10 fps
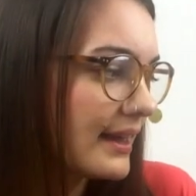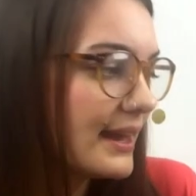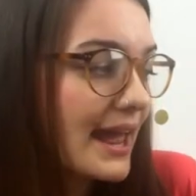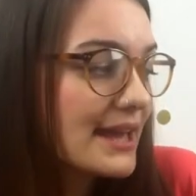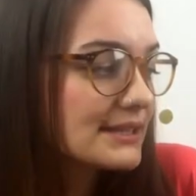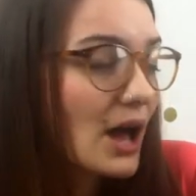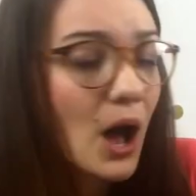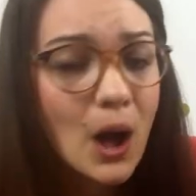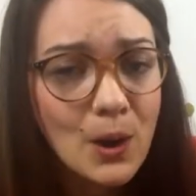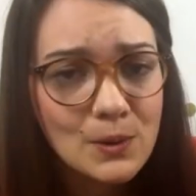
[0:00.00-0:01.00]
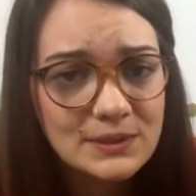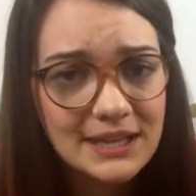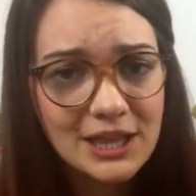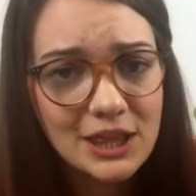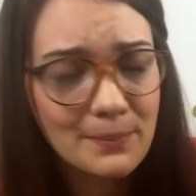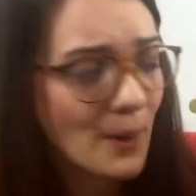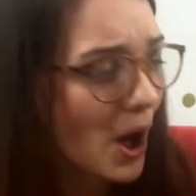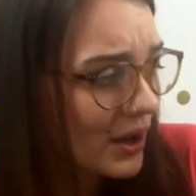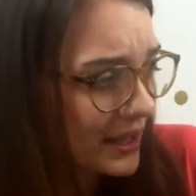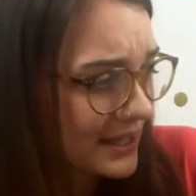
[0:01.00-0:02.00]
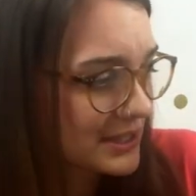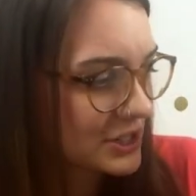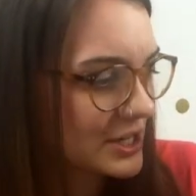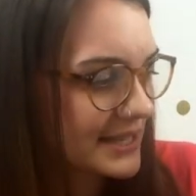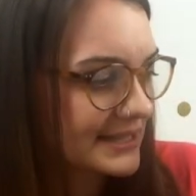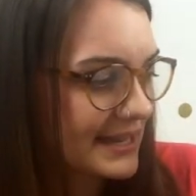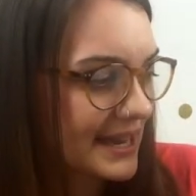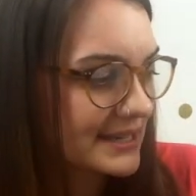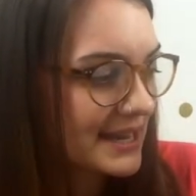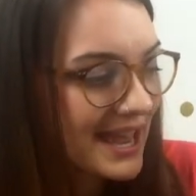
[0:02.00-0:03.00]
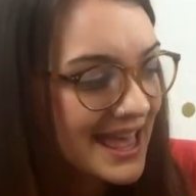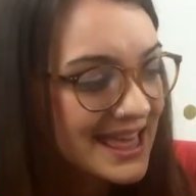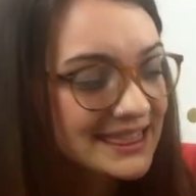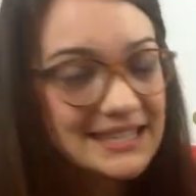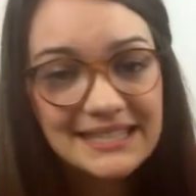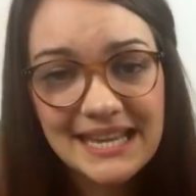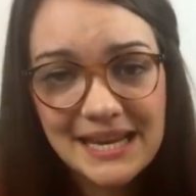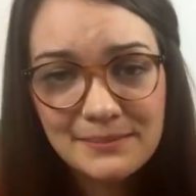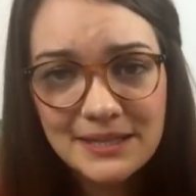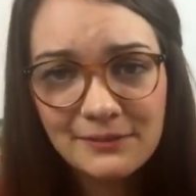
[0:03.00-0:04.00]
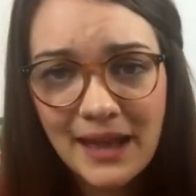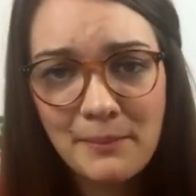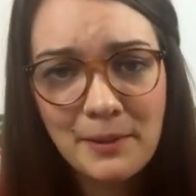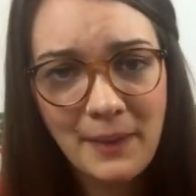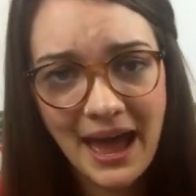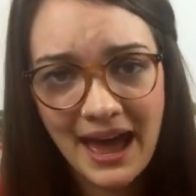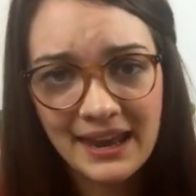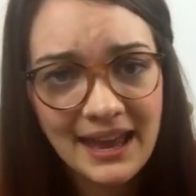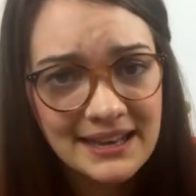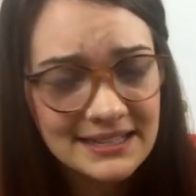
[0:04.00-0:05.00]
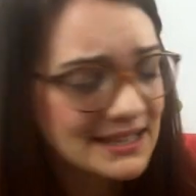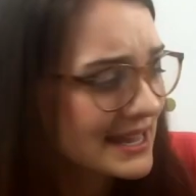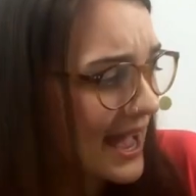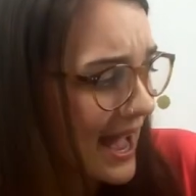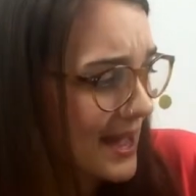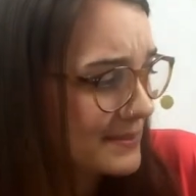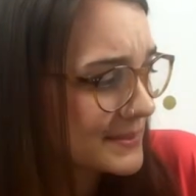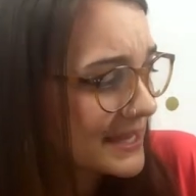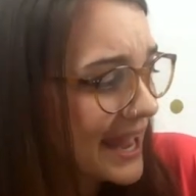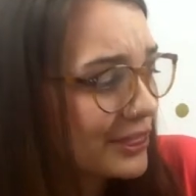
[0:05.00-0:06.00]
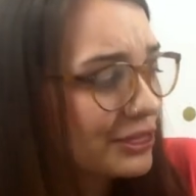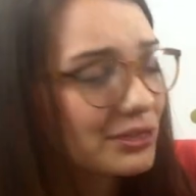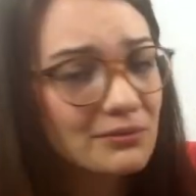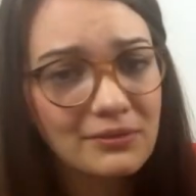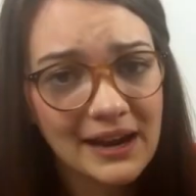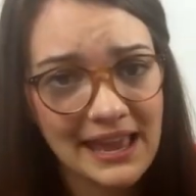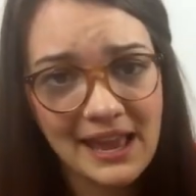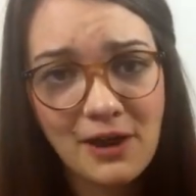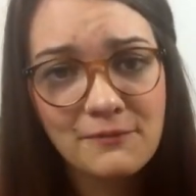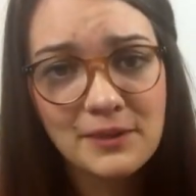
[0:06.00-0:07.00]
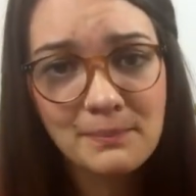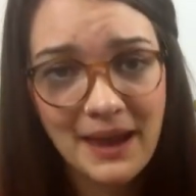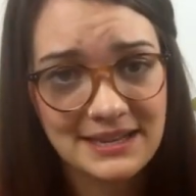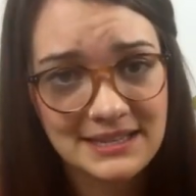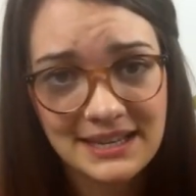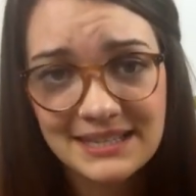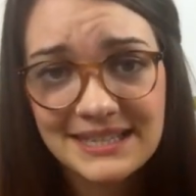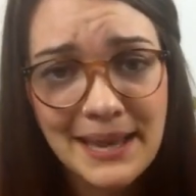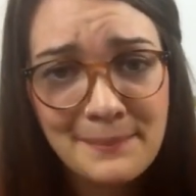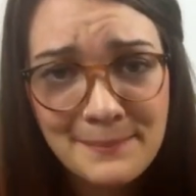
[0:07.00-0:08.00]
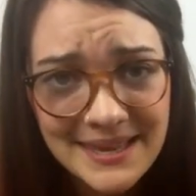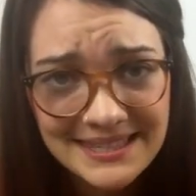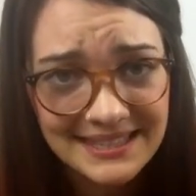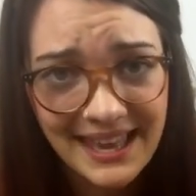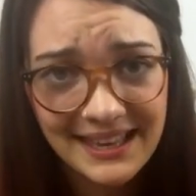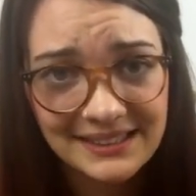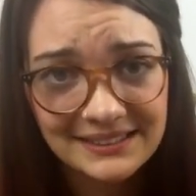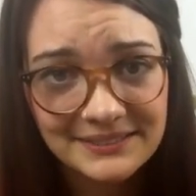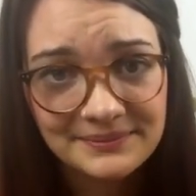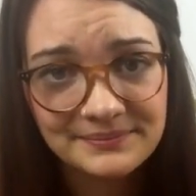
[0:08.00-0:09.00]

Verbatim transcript: "It has holes in the pockets," she said. "The seams have come apart under the arms and 3 of the buttons are missing."